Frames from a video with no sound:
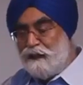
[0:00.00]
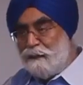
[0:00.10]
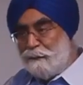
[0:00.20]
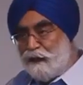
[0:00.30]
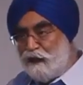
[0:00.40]

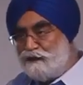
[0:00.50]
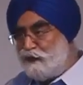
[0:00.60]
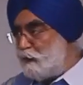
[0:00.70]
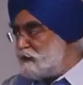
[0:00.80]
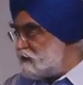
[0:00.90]
because
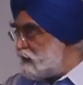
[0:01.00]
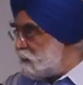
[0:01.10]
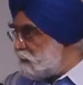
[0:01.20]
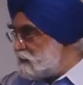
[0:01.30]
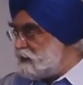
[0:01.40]
of which the
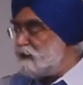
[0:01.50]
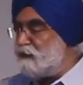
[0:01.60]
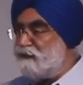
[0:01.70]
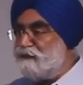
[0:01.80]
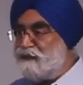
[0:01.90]
emerging
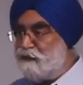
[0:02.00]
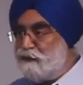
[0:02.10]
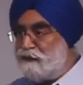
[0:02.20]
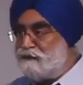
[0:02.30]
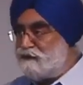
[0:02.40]
countries are
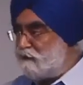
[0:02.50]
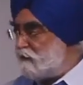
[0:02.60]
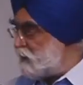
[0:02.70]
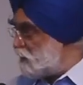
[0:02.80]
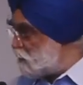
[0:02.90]
going to
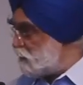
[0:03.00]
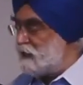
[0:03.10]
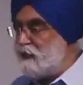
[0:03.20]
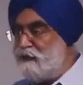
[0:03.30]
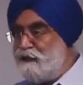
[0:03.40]
suffer,
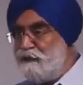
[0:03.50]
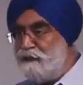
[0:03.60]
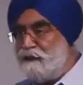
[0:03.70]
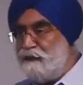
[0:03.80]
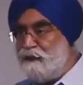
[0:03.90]
including India,
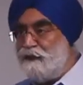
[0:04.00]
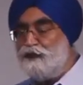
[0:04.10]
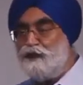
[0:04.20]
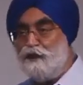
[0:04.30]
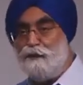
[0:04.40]

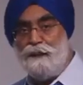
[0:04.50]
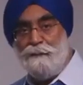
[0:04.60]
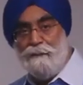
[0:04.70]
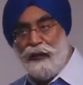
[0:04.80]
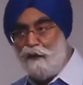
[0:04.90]
should be
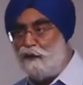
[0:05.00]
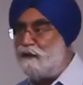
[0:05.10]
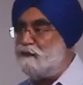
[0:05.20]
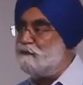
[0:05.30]
mellowed.